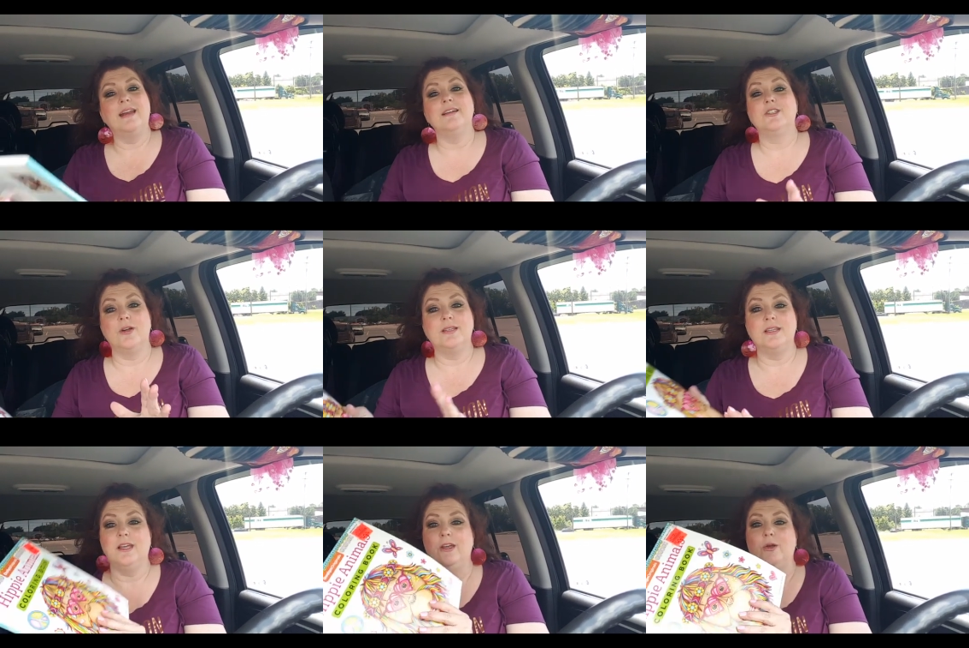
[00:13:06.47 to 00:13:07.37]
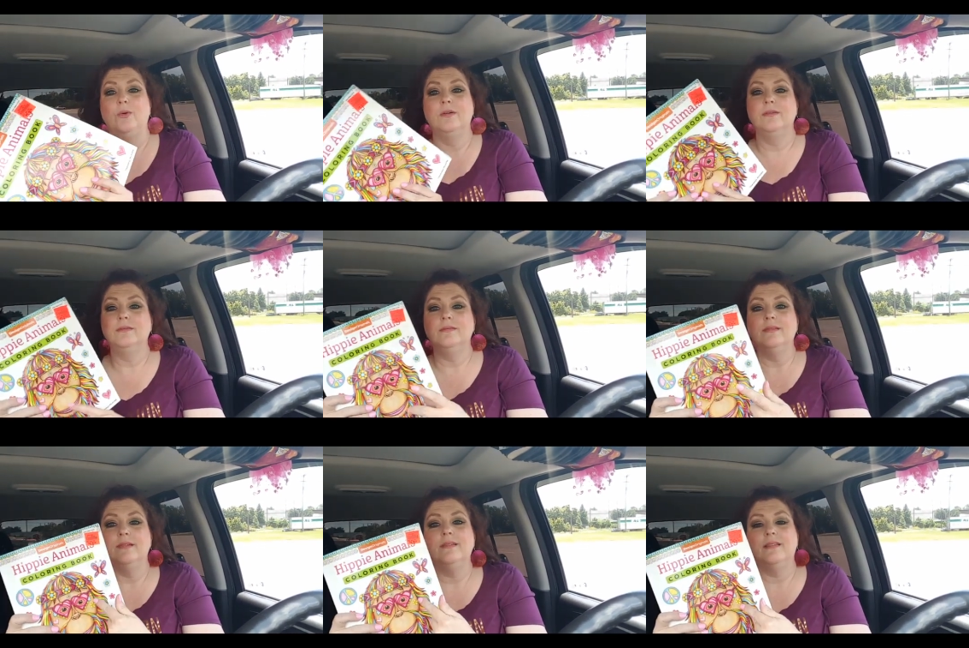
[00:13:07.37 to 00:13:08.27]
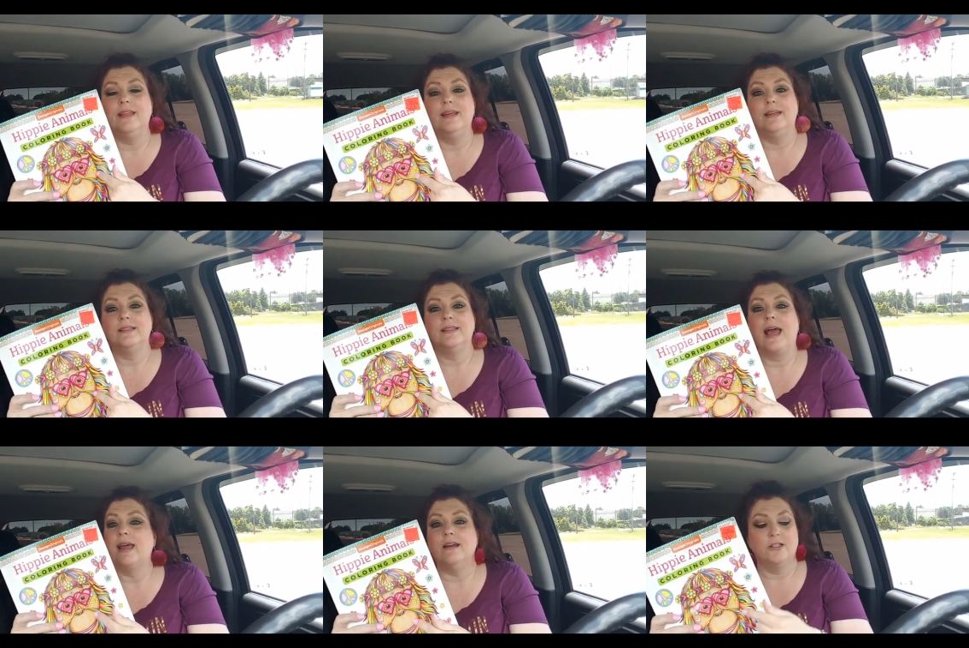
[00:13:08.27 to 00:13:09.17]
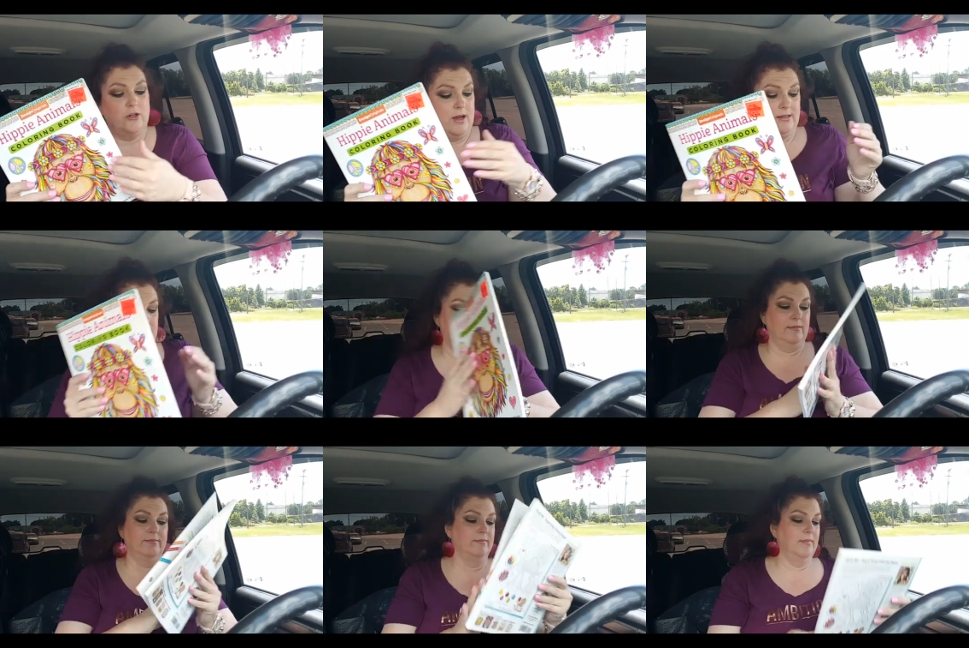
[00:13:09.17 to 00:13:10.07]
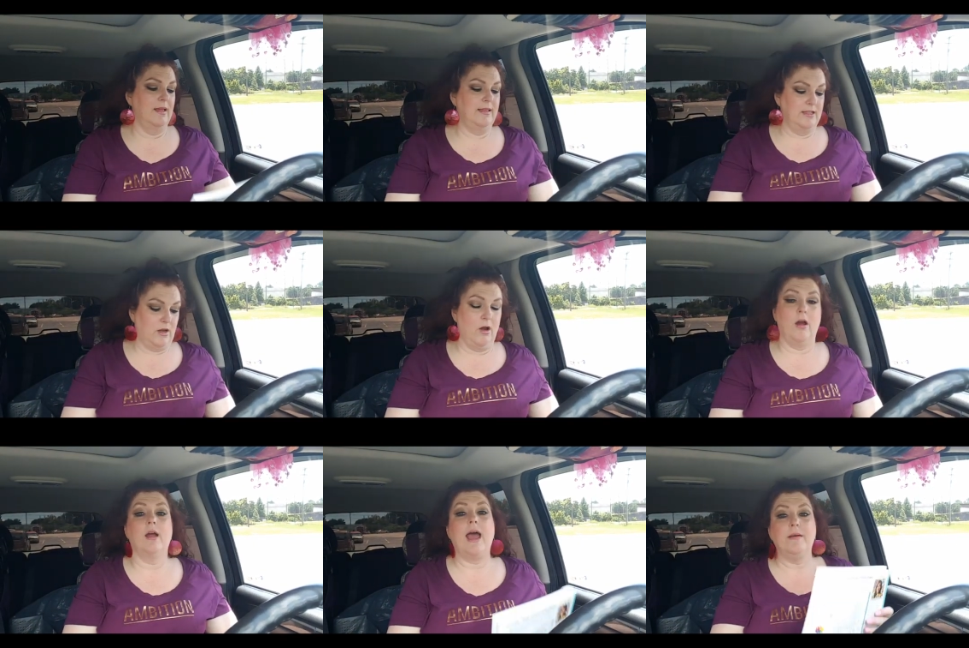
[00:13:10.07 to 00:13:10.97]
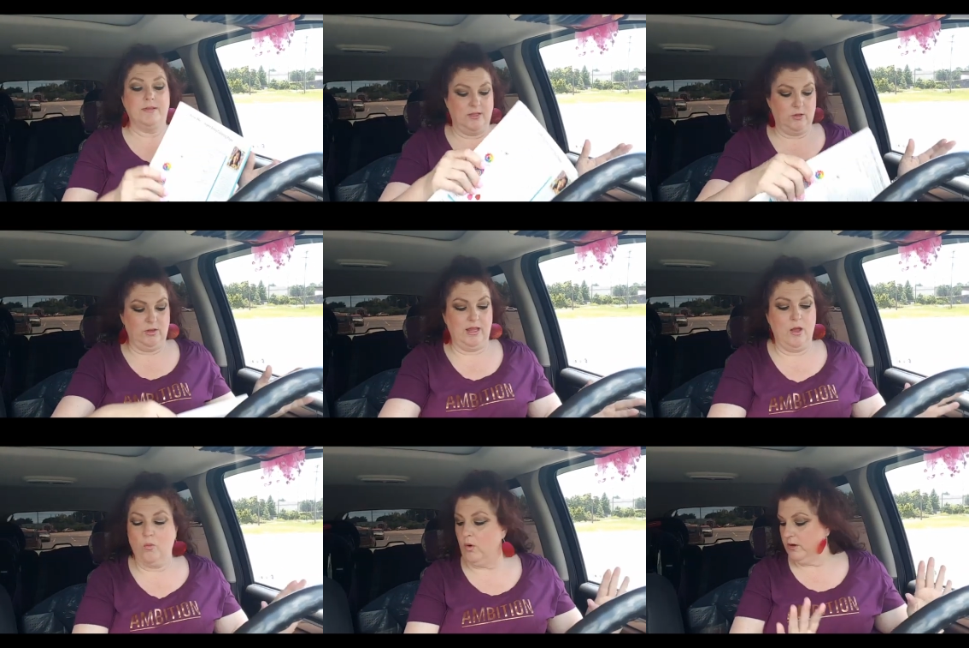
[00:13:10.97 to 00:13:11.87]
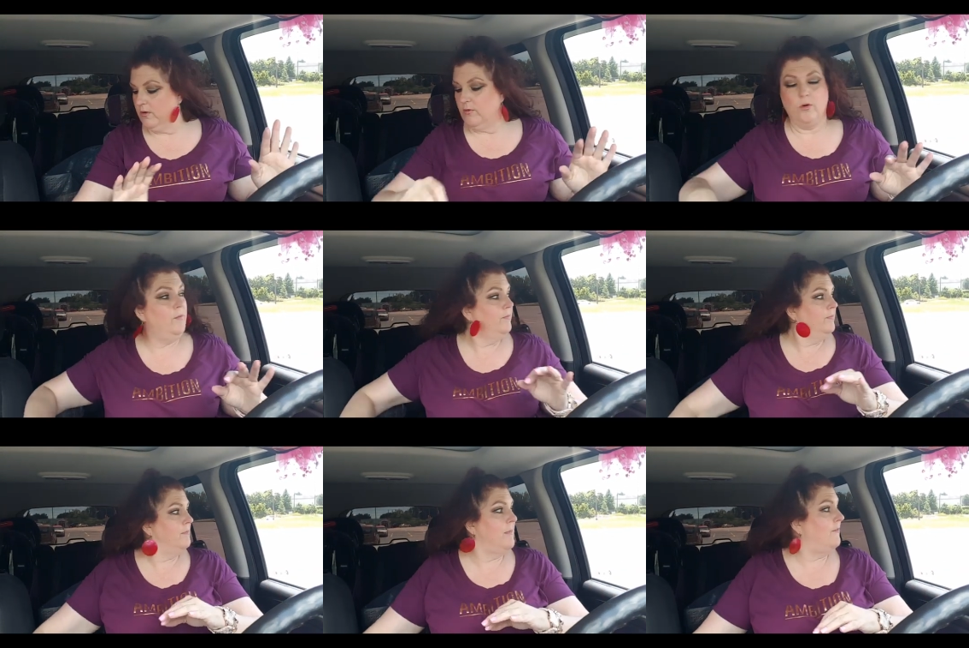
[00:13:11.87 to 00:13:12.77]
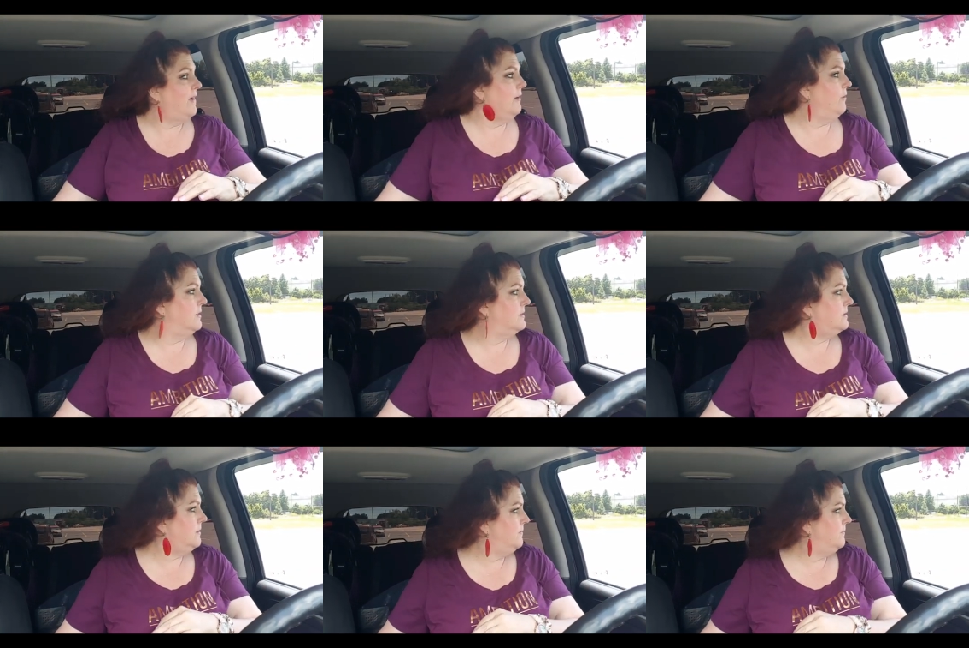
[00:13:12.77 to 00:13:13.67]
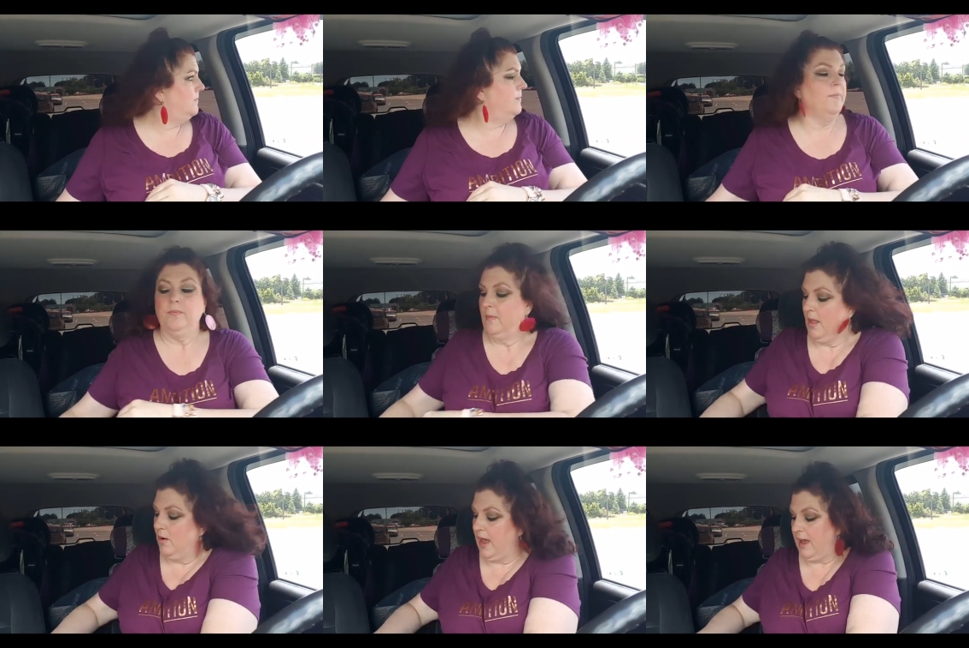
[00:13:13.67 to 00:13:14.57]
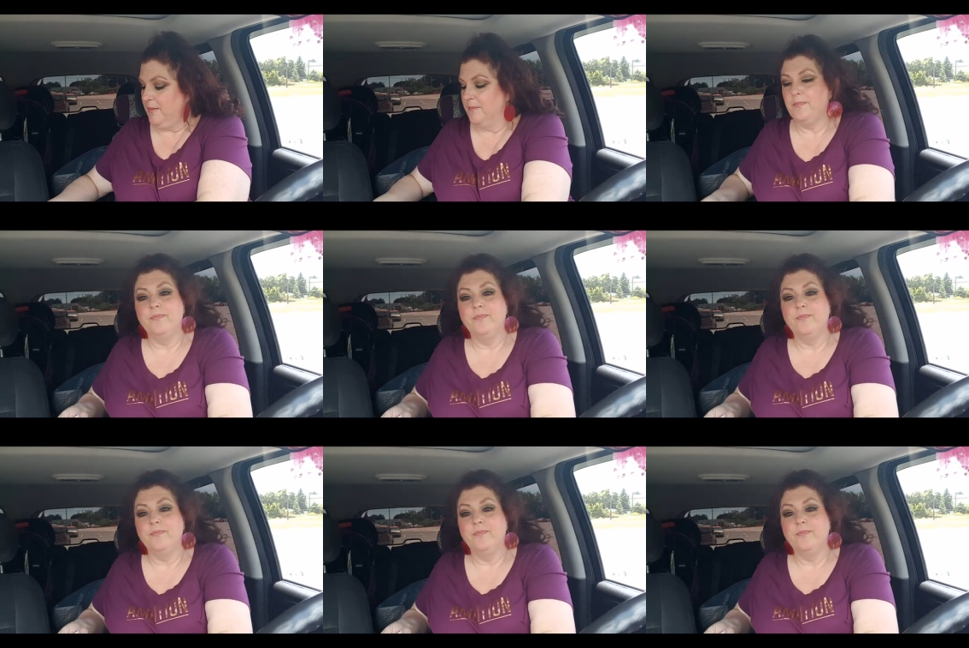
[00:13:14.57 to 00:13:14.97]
I cannot stress to you these I cannot stress these are absolutely wonderful my favorites okay